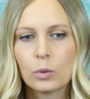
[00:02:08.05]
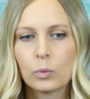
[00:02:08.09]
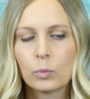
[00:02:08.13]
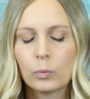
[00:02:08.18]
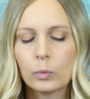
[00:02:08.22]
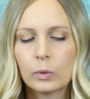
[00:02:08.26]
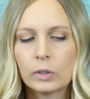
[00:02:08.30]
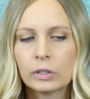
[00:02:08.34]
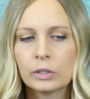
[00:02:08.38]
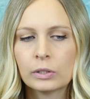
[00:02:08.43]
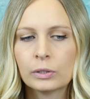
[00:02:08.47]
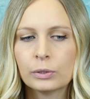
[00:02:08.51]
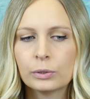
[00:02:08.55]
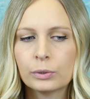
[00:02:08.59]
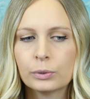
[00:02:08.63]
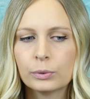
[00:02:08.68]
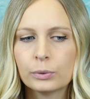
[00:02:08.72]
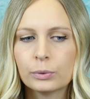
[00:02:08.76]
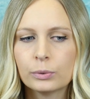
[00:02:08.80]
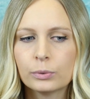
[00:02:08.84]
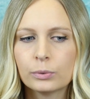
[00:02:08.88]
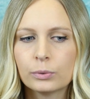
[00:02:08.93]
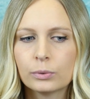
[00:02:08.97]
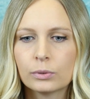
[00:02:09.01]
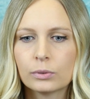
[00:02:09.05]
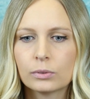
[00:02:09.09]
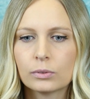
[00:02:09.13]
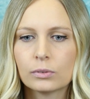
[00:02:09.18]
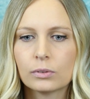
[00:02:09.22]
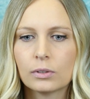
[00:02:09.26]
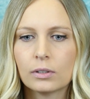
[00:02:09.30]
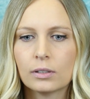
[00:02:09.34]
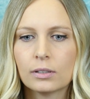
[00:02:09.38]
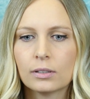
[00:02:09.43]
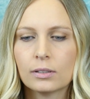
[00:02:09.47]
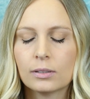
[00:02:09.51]
One new
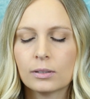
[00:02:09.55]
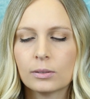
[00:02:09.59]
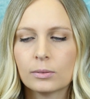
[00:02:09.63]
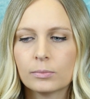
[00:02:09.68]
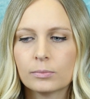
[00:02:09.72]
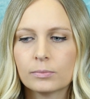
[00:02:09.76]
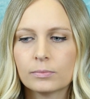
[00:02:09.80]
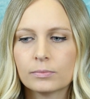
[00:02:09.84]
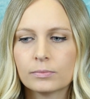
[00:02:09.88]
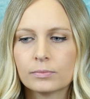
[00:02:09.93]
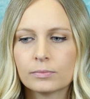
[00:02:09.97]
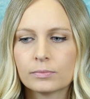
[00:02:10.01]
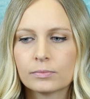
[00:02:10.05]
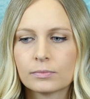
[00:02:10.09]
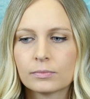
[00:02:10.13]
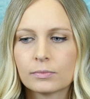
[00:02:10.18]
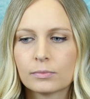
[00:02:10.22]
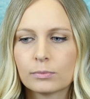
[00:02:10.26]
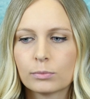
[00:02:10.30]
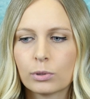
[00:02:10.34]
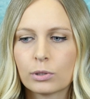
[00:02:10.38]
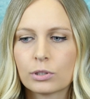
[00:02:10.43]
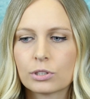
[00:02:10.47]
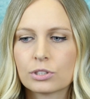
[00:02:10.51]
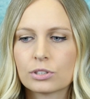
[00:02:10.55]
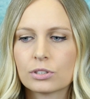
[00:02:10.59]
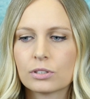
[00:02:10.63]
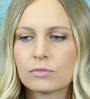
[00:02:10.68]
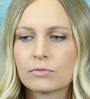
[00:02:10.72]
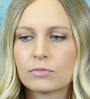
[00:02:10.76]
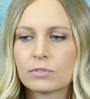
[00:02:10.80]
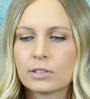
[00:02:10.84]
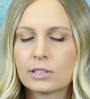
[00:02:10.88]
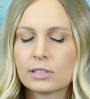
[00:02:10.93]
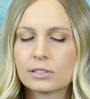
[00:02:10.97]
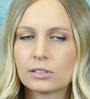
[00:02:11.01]
um, portion
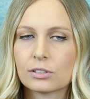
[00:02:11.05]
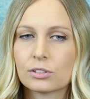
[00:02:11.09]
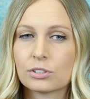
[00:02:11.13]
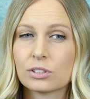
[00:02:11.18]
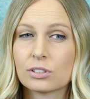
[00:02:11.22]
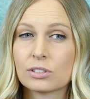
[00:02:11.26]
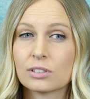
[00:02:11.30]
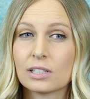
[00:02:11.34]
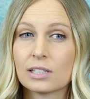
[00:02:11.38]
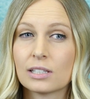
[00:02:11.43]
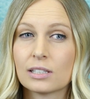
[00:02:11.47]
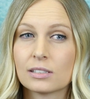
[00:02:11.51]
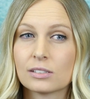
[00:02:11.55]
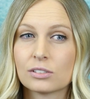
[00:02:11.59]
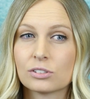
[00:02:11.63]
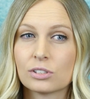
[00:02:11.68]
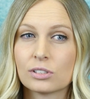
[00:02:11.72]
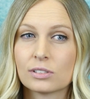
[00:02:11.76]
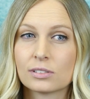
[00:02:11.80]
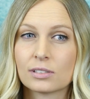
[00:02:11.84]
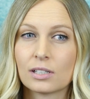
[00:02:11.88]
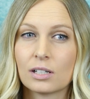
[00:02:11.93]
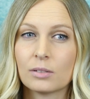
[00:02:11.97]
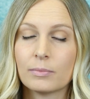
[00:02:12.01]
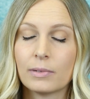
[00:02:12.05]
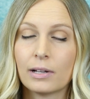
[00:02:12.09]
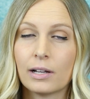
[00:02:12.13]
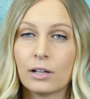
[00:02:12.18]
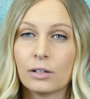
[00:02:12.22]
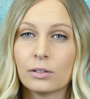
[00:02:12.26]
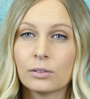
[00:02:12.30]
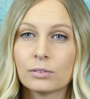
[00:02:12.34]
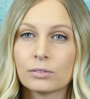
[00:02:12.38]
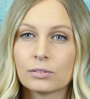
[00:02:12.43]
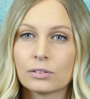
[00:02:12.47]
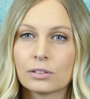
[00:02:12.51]
of research that has just come
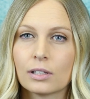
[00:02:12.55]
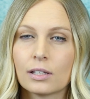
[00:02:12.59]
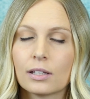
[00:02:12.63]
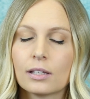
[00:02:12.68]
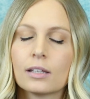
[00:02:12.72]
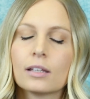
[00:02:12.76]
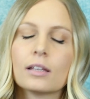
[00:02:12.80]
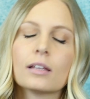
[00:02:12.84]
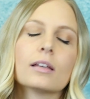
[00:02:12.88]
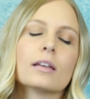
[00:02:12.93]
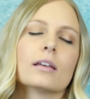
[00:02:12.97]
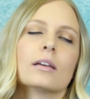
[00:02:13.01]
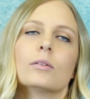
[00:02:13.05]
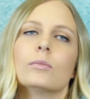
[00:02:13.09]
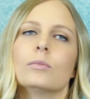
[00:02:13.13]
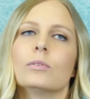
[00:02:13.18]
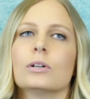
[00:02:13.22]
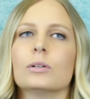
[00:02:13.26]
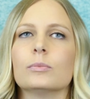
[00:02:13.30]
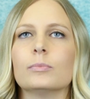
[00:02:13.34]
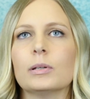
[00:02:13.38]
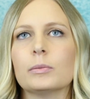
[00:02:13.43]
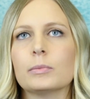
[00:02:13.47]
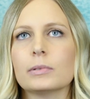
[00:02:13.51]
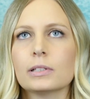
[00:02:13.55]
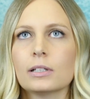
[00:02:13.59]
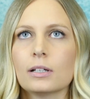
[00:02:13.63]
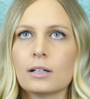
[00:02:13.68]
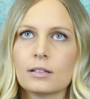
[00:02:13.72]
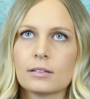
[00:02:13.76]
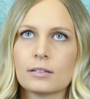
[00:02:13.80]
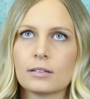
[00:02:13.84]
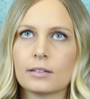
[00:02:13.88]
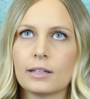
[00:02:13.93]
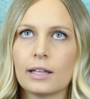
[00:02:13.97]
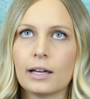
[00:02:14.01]
out, well, maybe
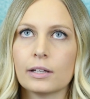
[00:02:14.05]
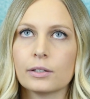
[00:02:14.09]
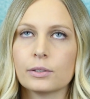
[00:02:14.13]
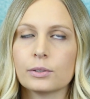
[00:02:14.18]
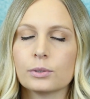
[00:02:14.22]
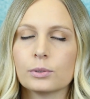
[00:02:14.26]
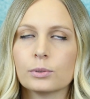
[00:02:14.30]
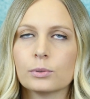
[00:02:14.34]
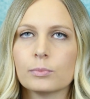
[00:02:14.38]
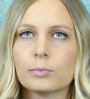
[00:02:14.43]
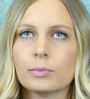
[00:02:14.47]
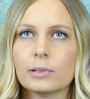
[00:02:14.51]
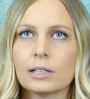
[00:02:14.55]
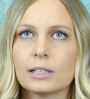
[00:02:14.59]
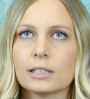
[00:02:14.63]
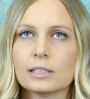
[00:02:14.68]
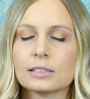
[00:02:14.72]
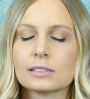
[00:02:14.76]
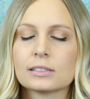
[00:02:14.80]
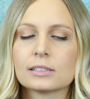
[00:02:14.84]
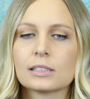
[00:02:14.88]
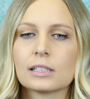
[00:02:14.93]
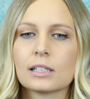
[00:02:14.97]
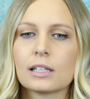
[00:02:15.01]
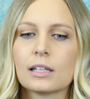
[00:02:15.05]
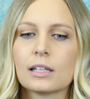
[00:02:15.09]
not that new, but